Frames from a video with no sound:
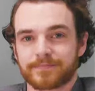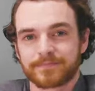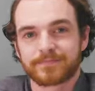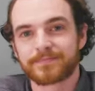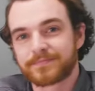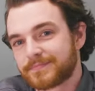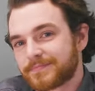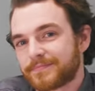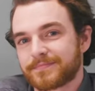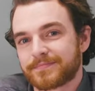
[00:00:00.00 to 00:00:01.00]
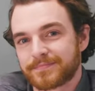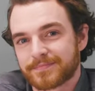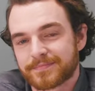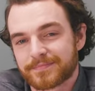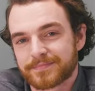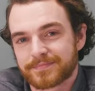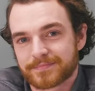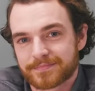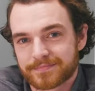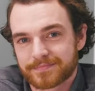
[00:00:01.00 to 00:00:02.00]

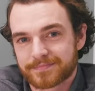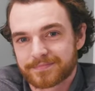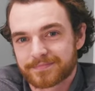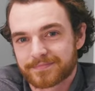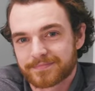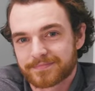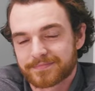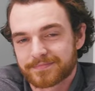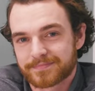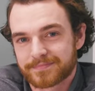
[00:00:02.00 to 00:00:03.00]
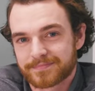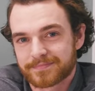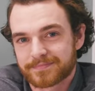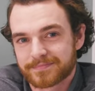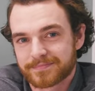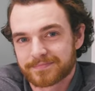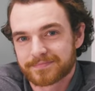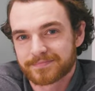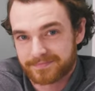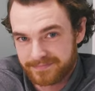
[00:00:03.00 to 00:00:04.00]

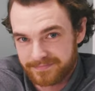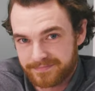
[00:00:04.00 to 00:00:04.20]
The person shown says nothing.